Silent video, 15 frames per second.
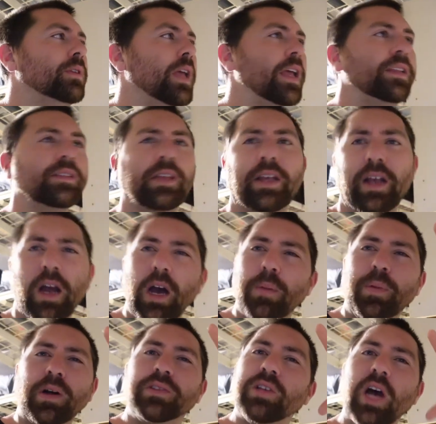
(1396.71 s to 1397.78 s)
It's like
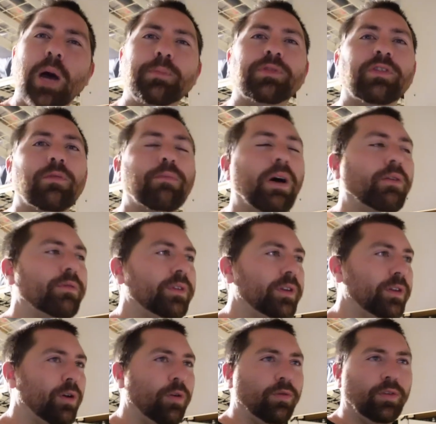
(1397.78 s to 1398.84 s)
up on top of a mountain.
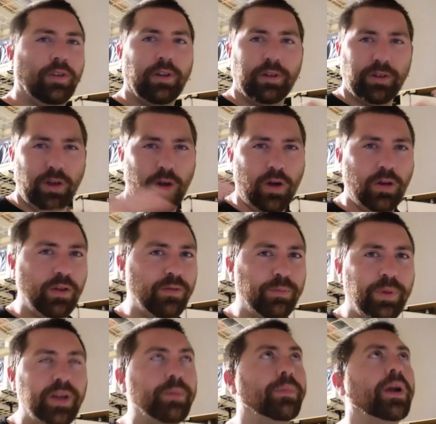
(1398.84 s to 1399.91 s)
It overlooks all of
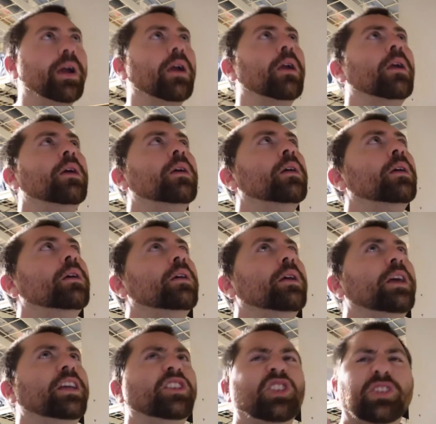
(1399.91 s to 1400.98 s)
Big Bear.
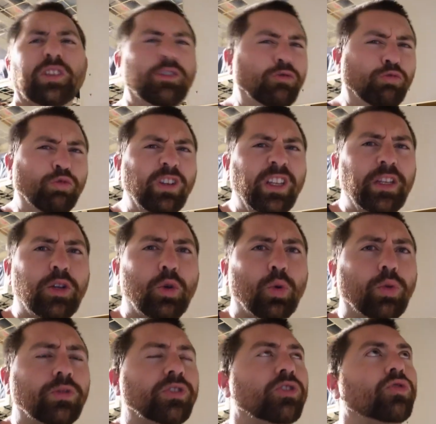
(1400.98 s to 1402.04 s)
And it's just this really
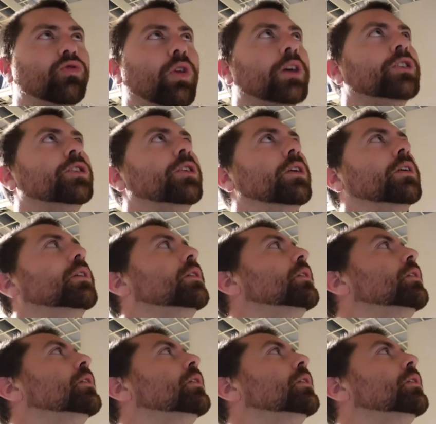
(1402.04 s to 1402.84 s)
cool structure.